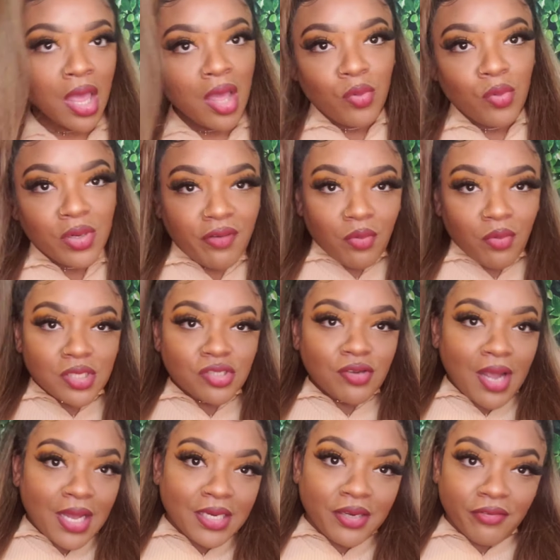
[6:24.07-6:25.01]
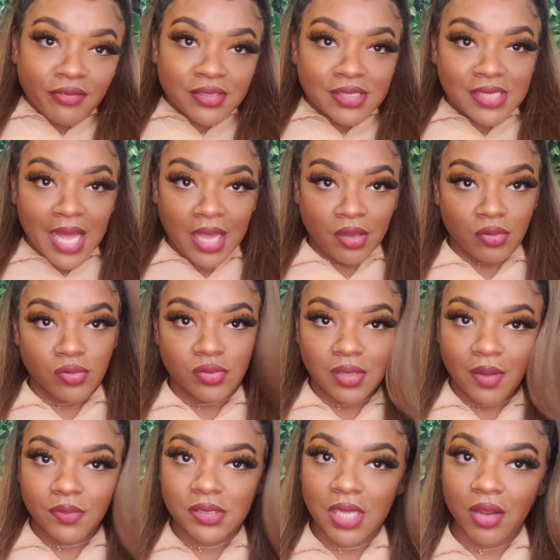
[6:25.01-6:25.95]
What if I want to try a different style? So
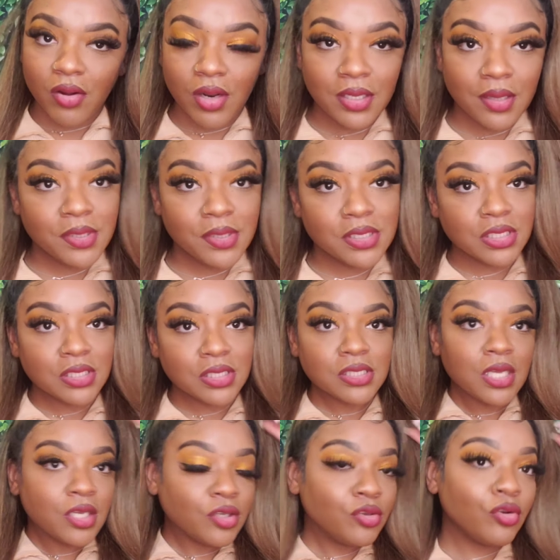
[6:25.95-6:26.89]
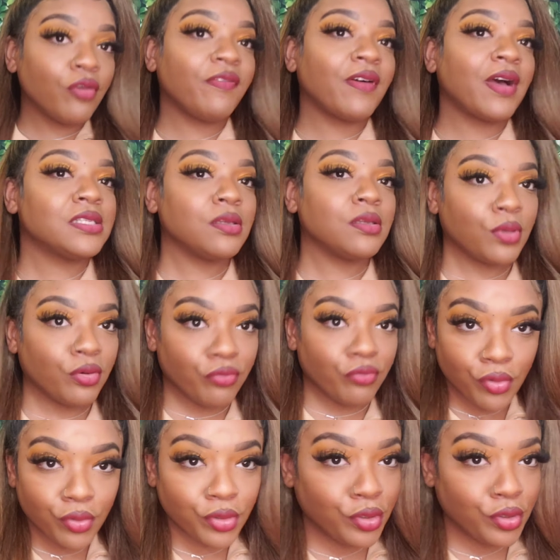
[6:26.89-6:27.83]
I was like, all right, let me just, find something
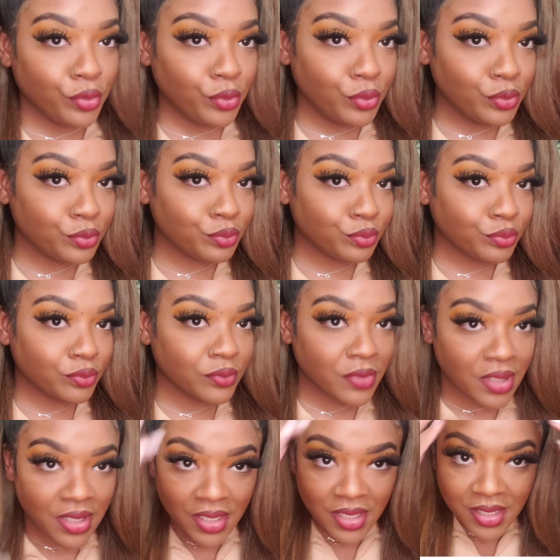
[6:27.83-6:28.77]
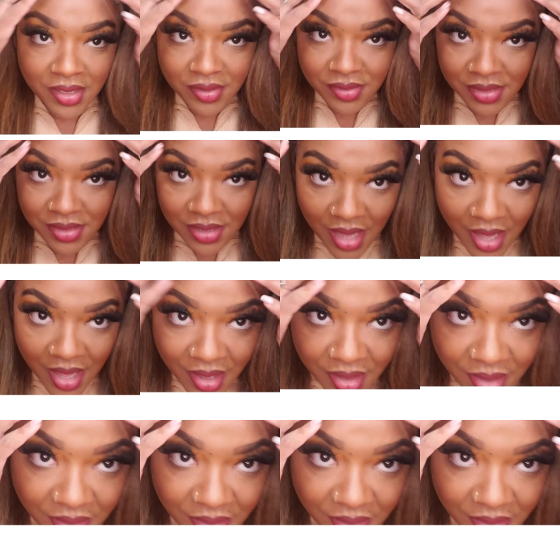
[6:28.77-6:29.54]
real cute. See that?